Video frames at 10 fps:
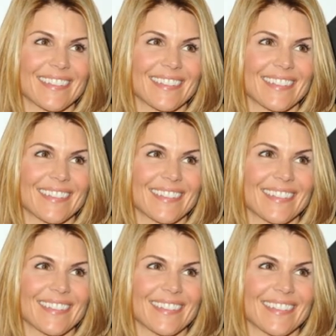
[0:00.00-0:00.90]

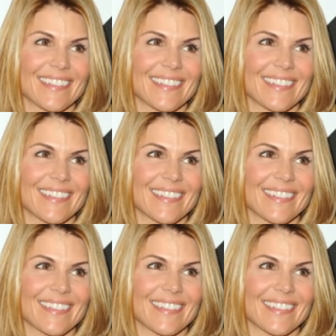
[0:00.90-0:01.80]

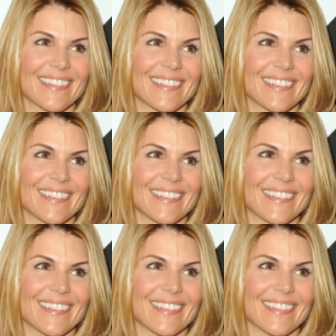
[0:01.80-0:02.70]

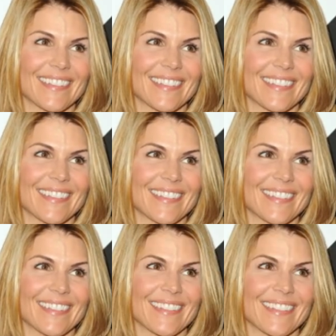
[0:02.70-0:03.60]

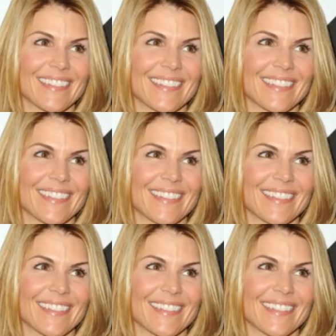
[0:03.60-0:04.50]

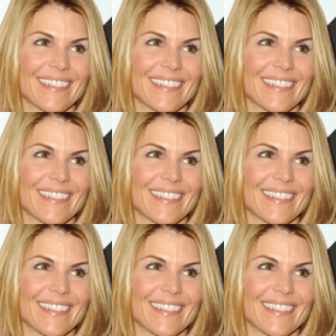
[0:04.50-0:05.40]

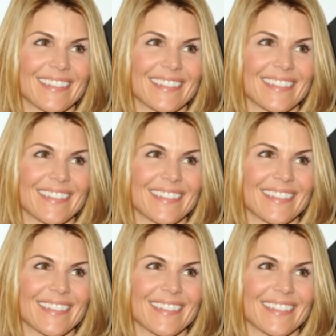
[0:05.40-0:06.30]

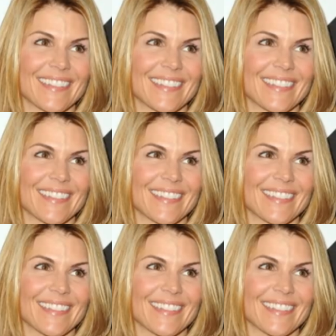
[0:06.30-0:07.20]

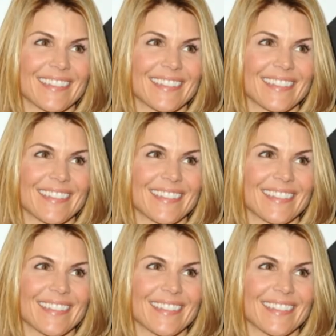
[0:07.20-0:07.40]
(not speaking)